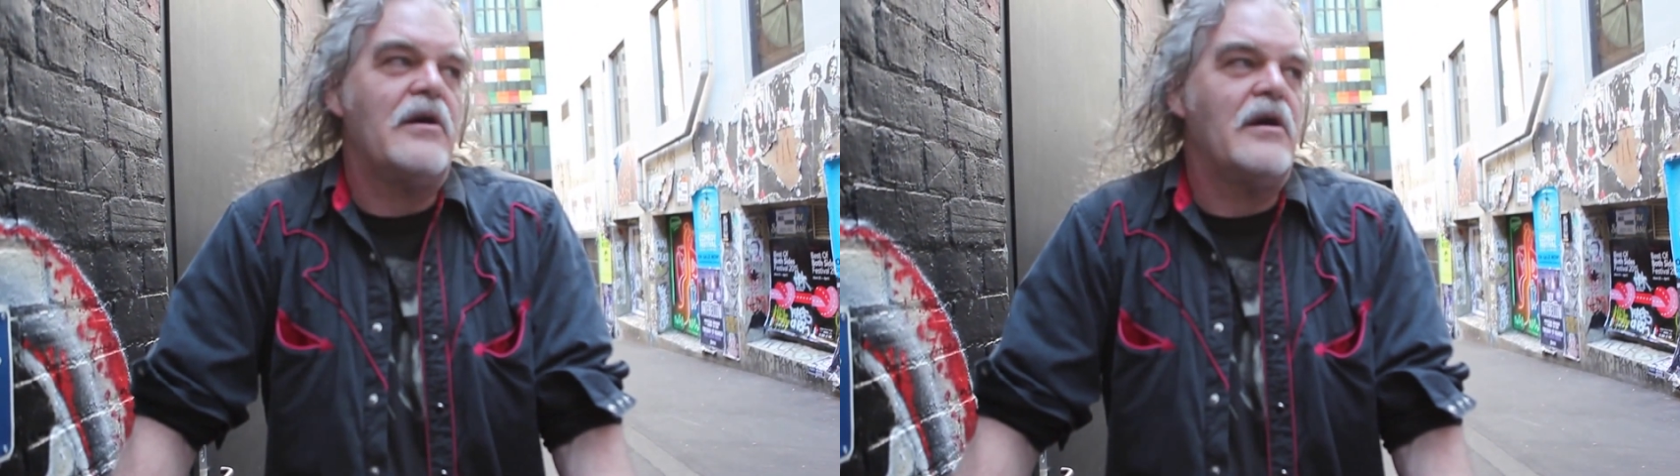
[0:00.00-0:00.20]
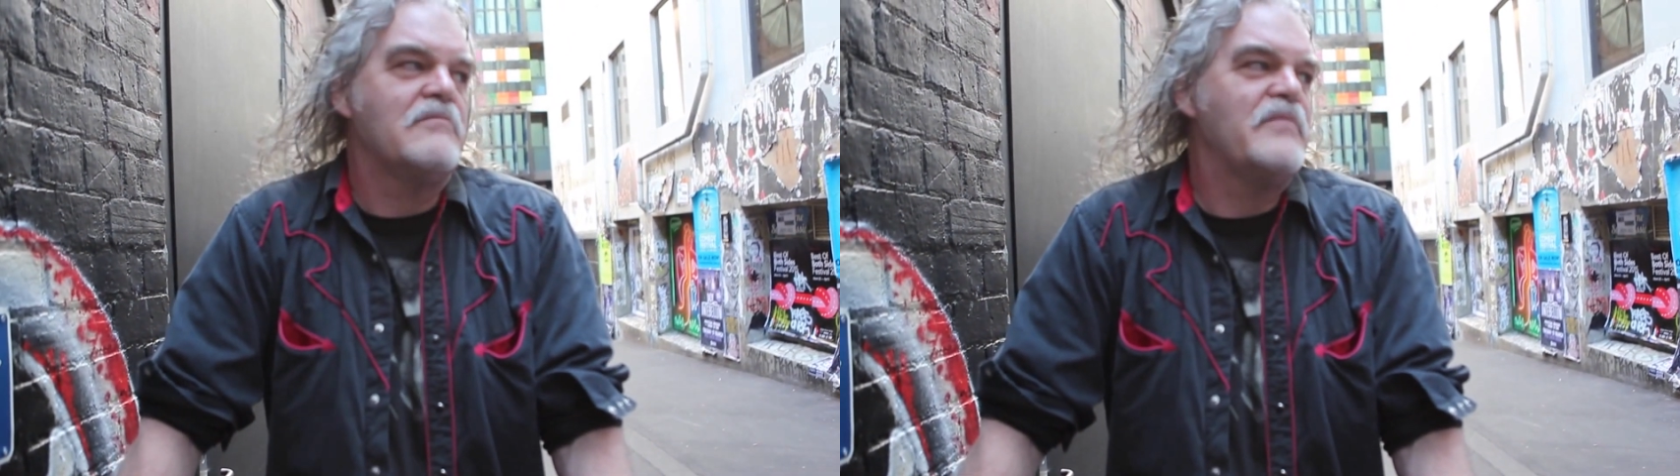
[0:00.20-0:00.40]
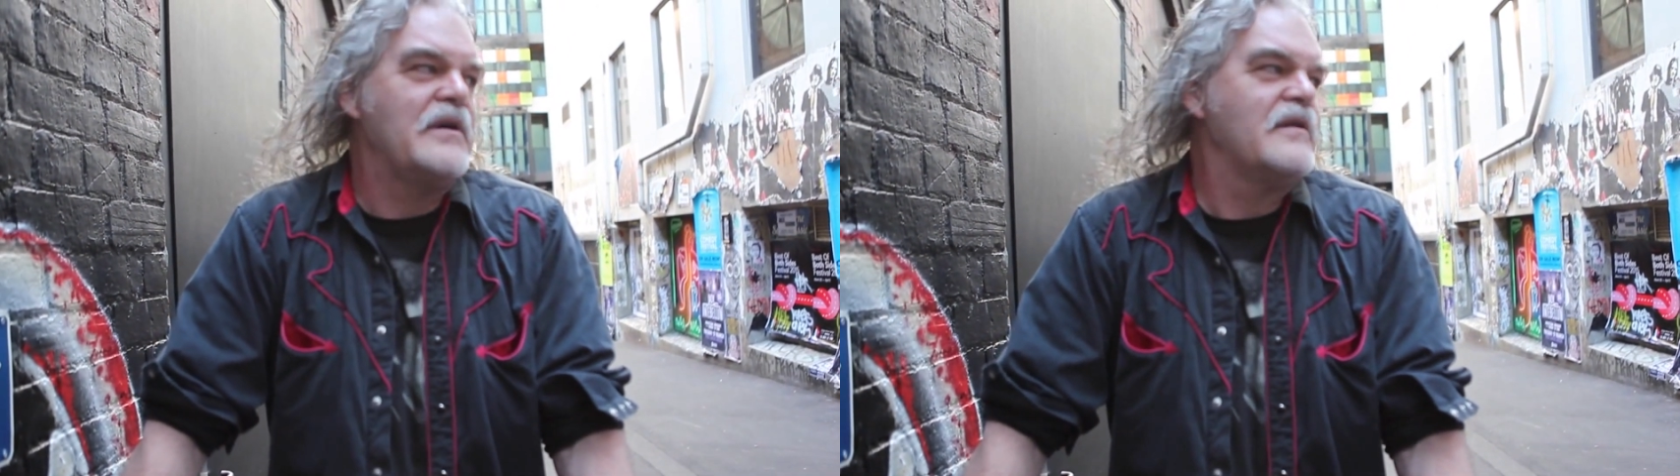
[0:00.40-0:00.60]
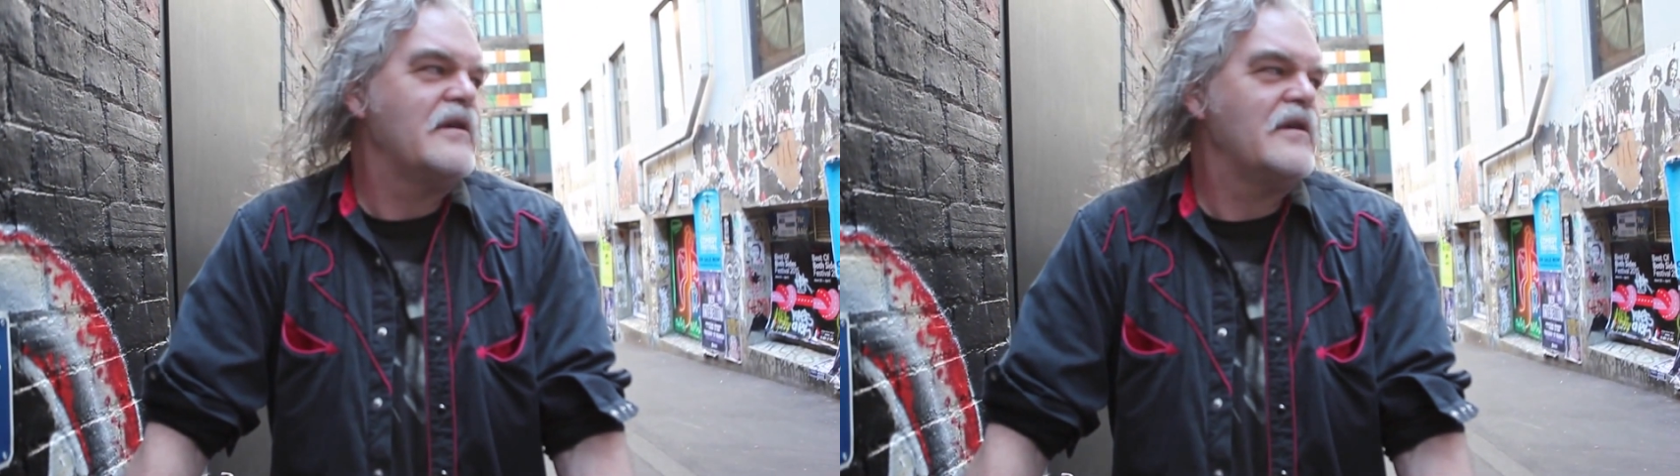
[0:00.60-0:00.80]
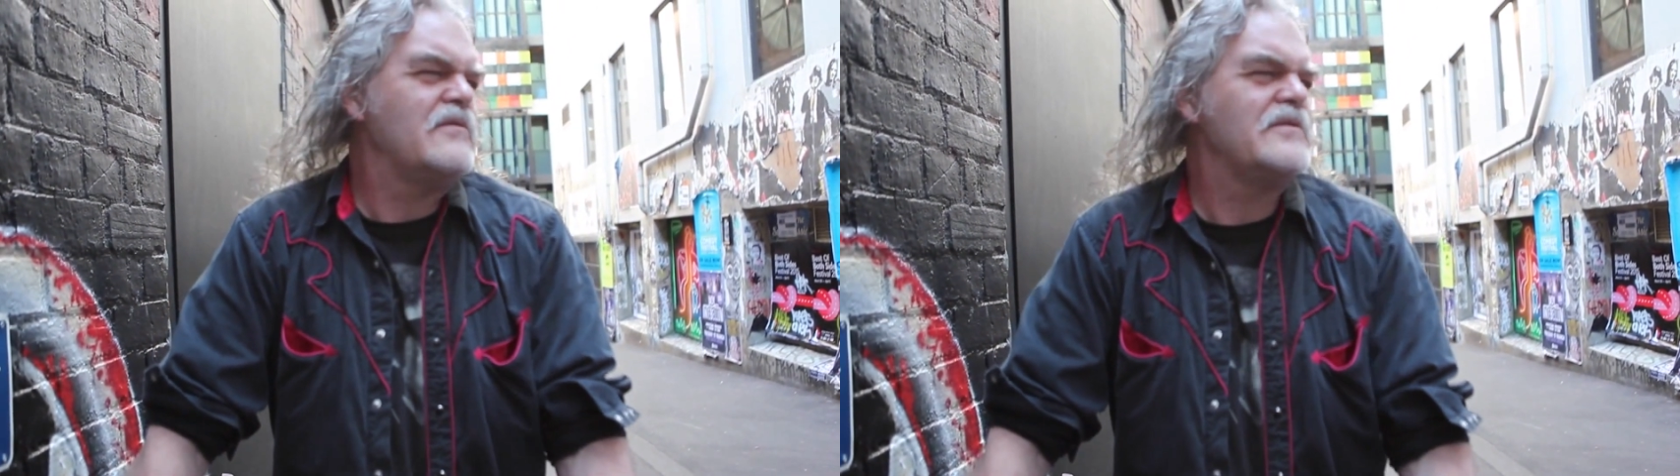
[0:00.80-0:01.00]
on, but
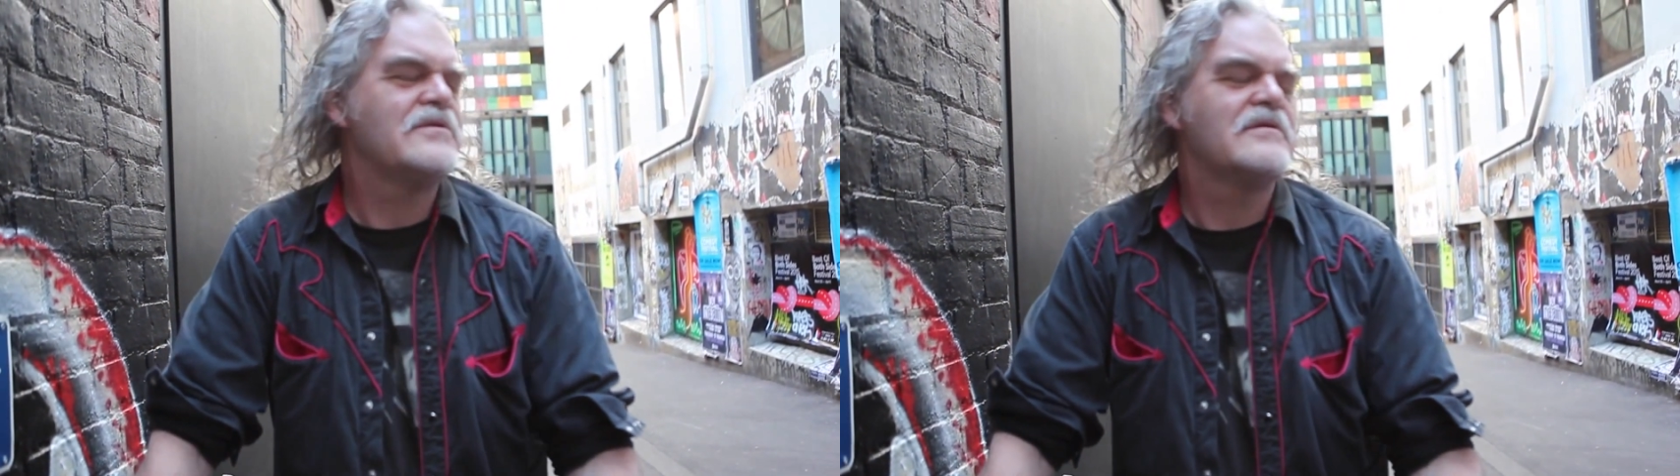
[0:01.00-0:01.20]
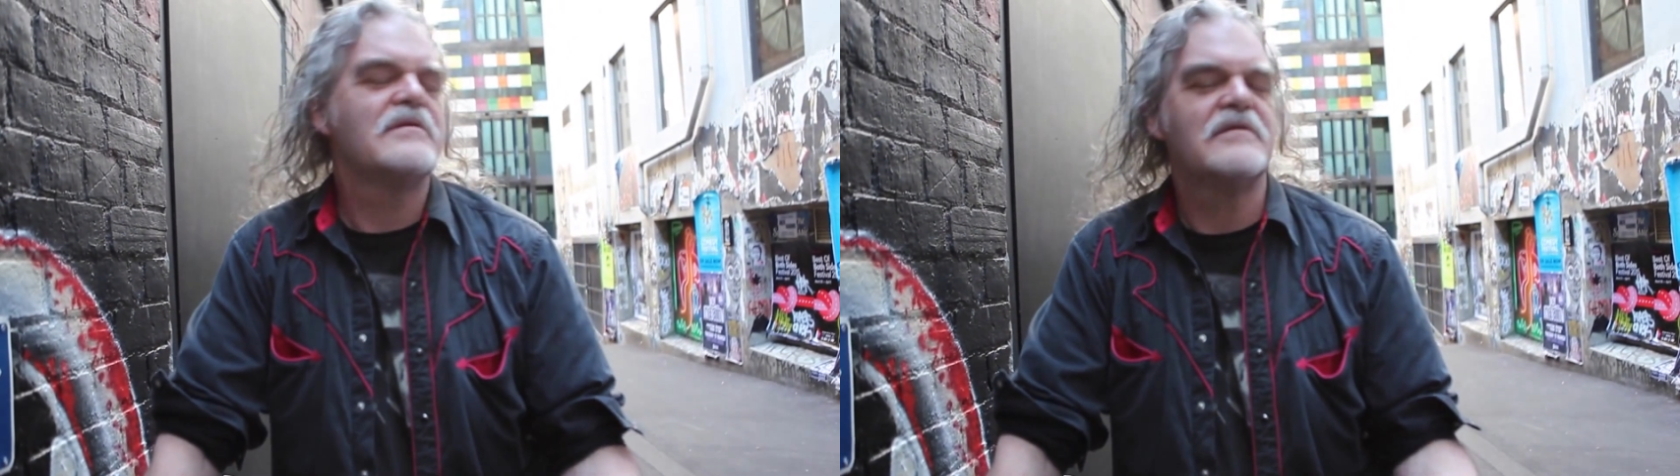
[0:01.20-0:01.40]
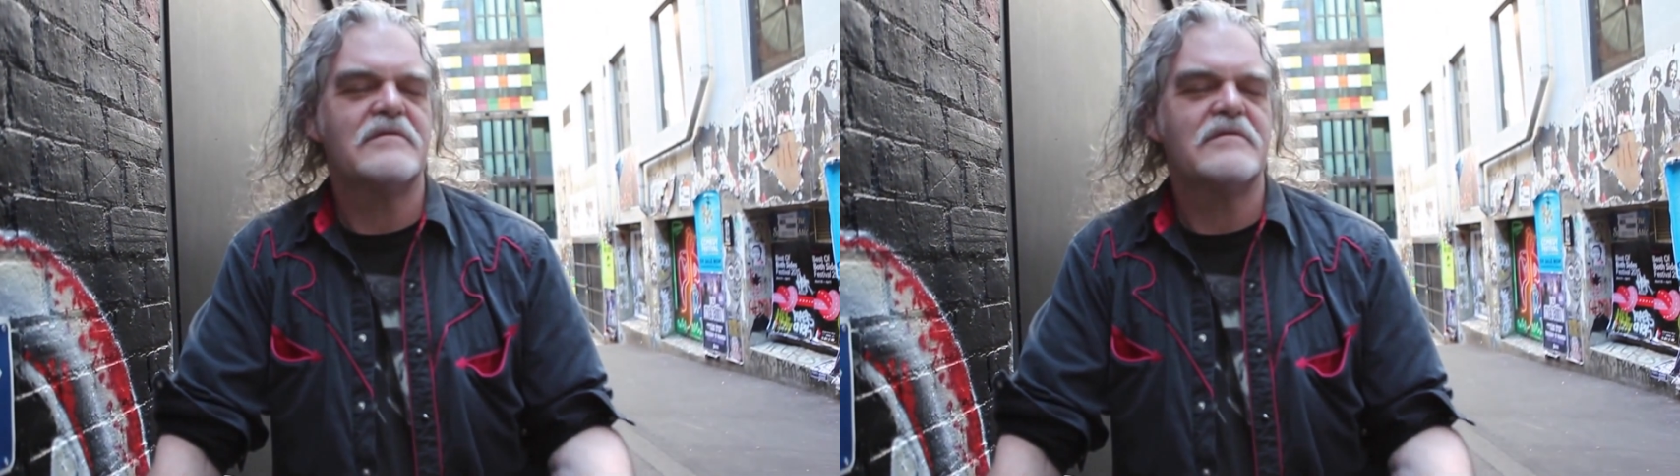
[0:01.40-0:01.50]
it was